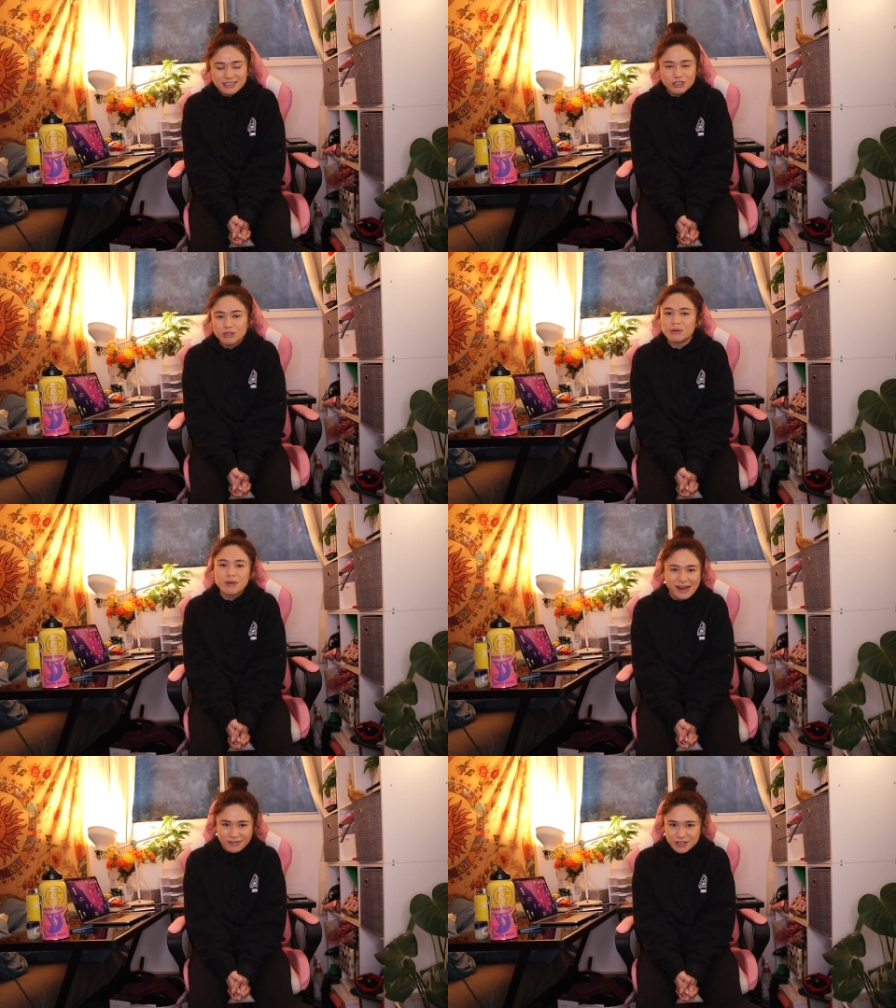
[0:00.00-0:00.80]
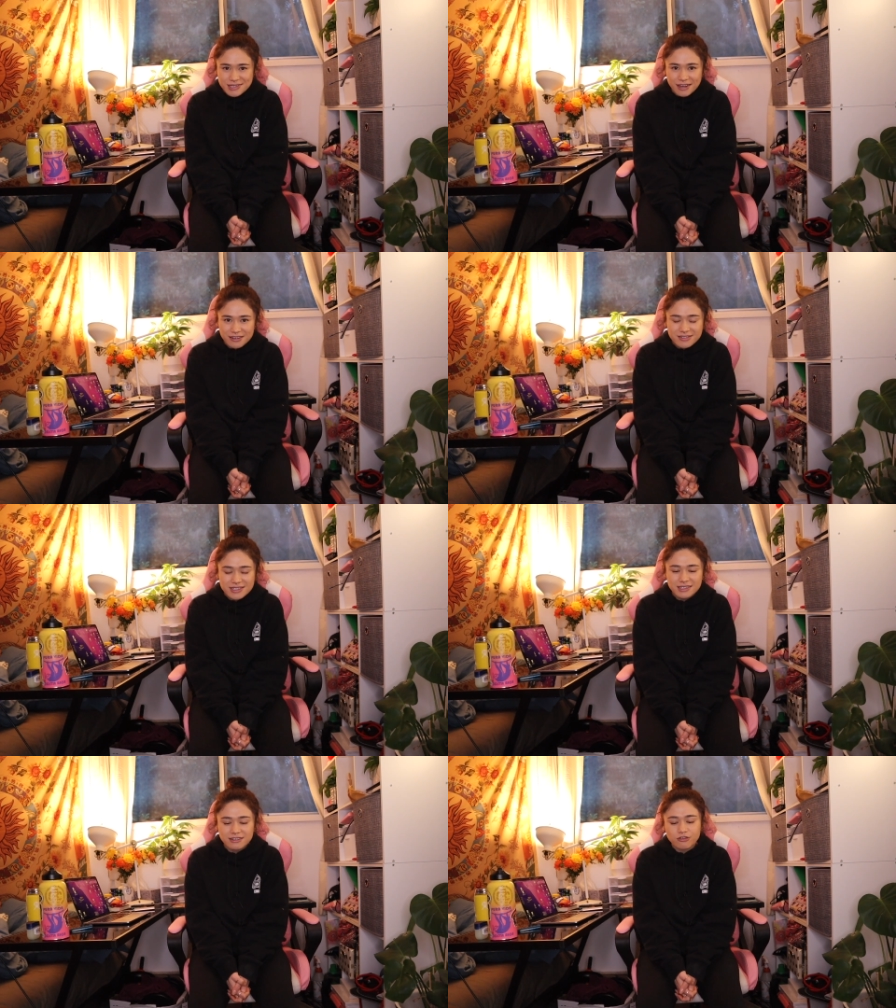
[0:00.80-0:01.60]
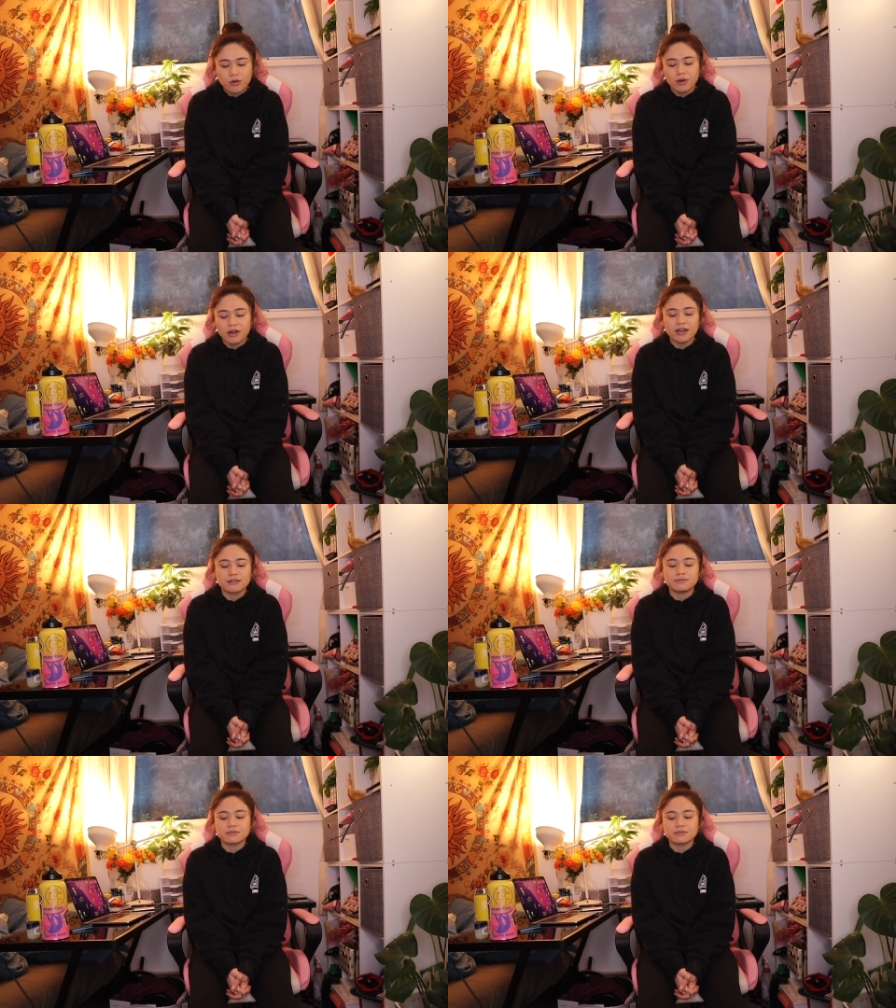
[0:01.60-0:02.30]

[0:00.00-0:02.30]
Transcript: You should be proud of yourselves for